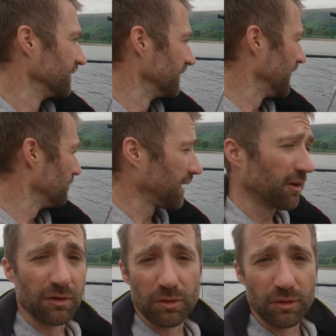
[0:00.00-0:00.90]
get back
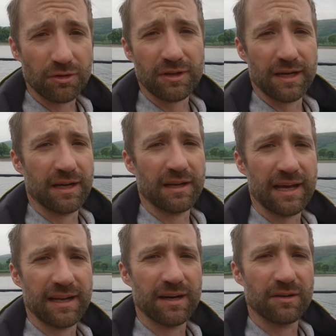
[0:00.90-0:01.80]
on the horse and
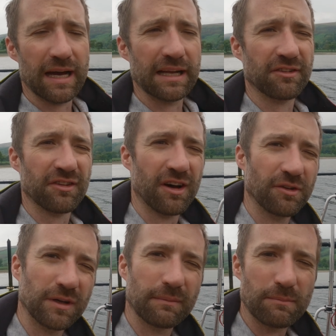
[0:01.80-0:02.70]
head out and start
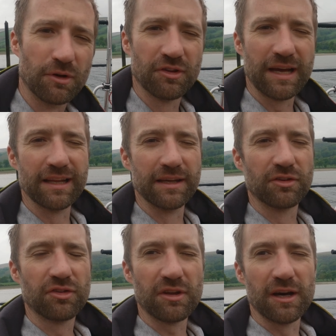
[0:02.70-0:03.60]
doing a bit more sailing.
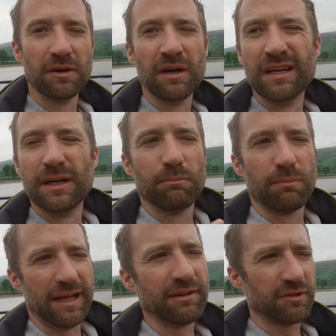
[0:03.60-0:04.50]
So
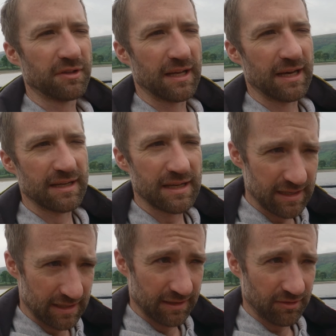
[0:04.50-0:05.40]
plan for today
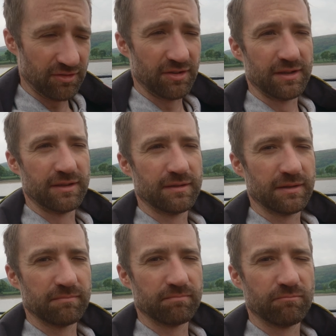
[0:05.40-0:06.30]
is,
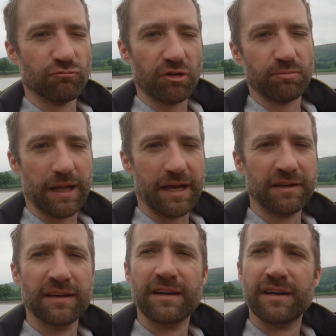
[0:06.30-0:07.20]
rough plan,
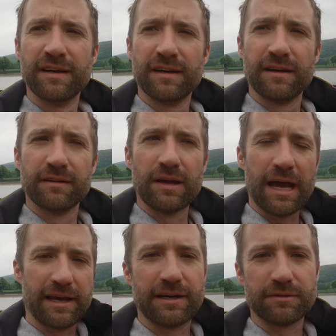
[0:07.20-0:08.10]

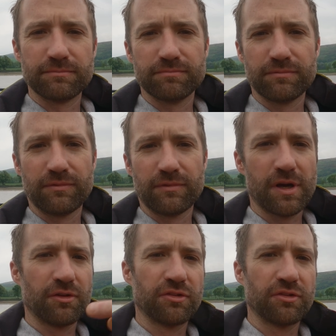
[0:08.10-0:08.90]
head out, go